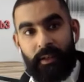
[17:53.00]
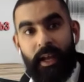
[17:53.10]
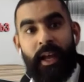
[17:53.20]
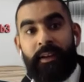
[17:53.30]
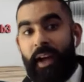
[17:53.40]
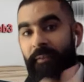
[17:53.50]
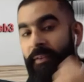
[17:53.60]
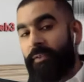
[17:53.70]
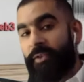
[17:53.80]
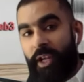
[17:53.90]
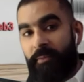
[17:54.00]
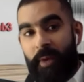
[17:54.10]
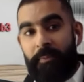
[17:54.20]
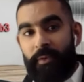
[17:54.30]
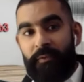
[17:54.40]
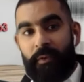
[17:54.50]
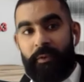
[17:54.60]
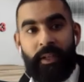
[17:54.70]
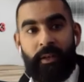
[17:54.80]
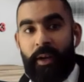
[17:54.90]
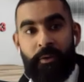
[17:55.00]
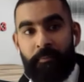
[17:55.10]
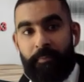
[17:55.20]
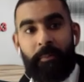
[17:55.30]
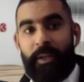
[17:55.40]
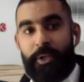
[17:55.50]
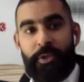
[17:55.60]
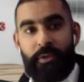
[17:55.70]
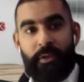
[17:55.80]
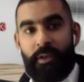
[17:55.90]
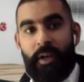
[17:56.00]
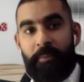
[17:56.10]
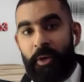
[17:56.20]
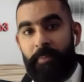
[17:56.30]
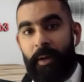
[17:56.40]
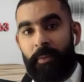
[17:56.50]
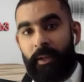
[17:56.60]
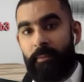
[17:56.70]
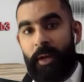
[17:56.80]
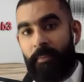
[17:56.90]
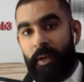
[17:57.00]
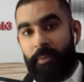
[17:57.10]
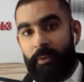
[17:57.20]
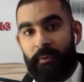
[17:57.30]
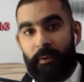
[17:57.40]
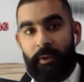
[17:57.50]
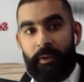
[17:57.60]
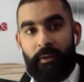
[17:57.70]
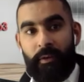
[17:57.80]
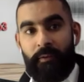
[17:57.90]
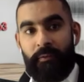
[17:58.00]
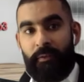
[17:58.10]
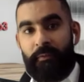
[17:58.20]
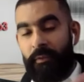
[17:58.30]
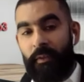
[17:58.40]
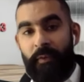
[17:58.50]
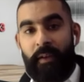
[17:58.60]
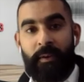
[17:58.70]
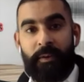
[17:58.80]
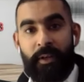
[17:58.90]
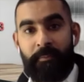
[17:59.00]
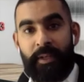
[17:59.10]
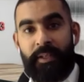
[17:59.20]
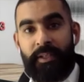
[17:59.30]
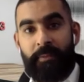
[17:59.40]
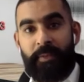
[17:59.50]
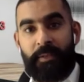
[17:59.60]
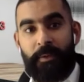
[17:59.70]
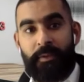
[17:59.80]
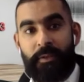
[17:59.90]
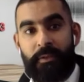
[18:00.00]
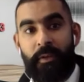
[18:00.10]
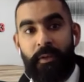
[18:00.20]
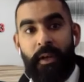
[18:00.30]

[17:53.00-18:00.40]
And I've never shared my portfolio with anyone. I don't publish. I'm not public about my portfolio of the 500 companies I'm exposed to.